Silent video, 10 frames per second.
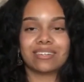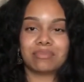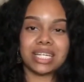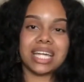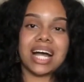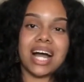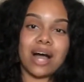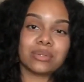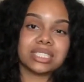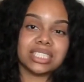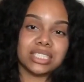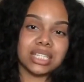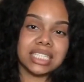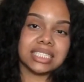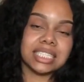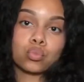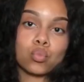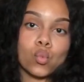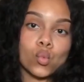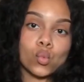But yeah, I will see you guys next time.